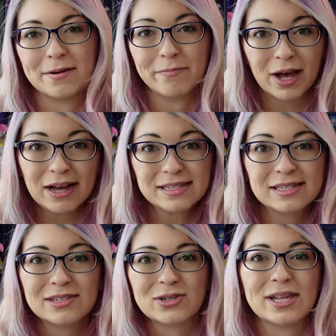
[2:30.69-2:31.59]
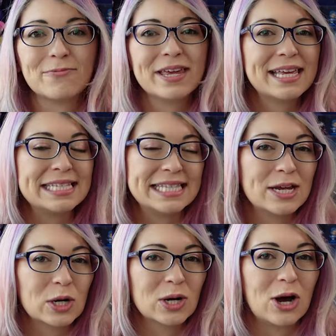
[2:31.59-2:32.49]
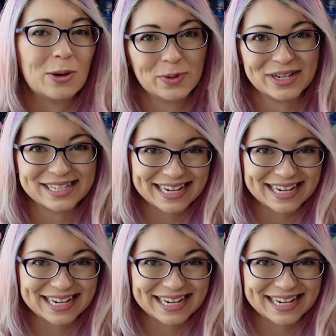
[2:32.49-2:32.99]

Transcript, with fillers: unboxed so that we can see her all put